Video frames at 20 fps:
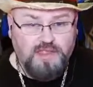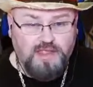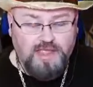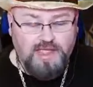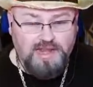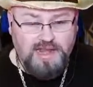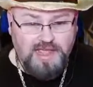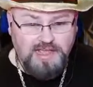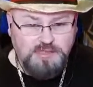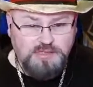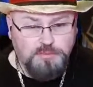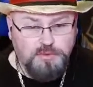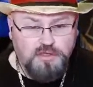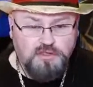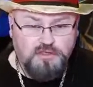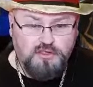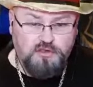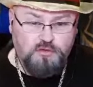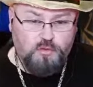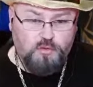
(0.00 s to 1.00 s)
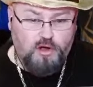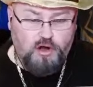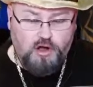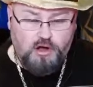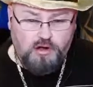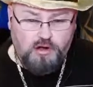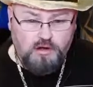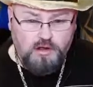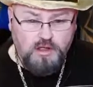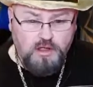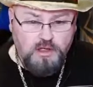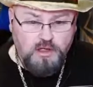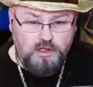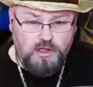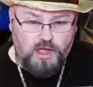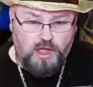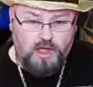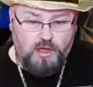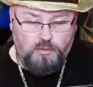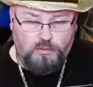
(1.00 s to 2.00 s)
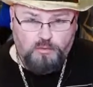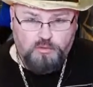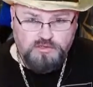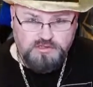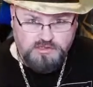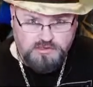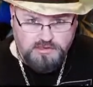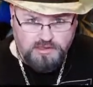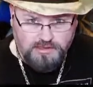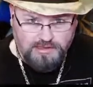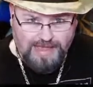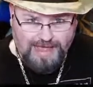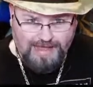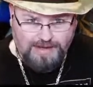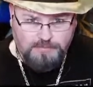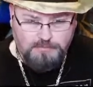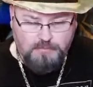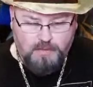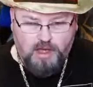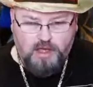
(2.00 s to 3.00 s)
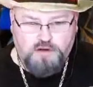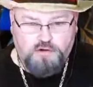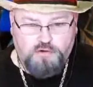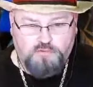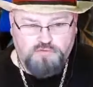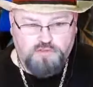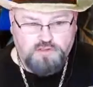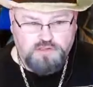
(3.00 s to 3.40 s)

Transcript: And SPQR was the Latin motto of the